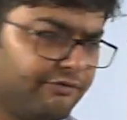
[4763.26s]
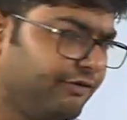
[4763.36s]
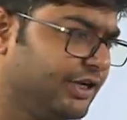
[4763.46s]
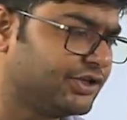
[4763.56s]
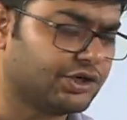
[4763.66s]

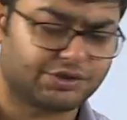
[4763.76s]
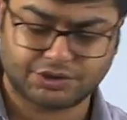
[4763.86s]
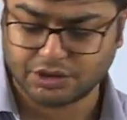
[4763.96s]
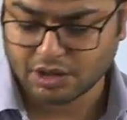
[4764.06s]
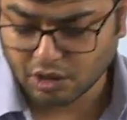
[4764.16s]
features
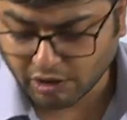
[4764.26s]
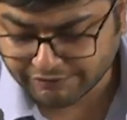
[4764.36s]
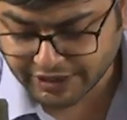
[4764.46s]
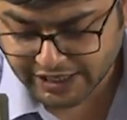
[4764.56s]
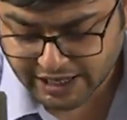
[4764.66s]
of
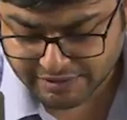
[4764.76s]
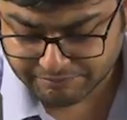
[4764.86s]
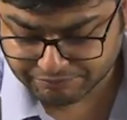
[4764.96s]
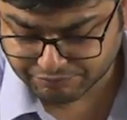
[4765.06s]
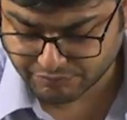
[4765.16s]
DA.
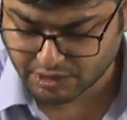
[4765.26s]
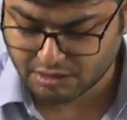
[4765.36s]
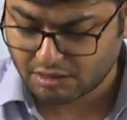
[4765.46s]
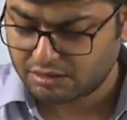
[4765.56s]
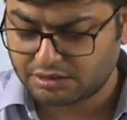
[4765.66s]

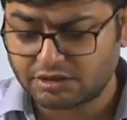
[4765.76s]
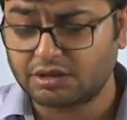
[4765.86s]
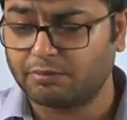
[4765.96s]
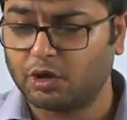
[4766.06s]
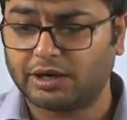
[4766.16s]
Just the
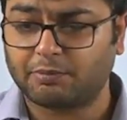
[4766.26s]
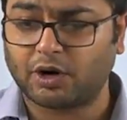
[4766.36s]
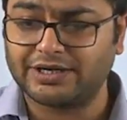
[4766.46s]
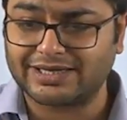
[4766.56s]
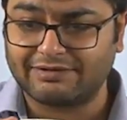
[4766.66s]
bullet
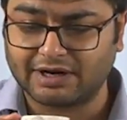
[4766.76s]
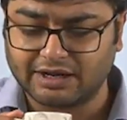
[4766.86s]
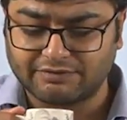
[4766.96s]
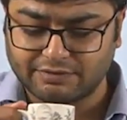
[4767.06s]
points I will give.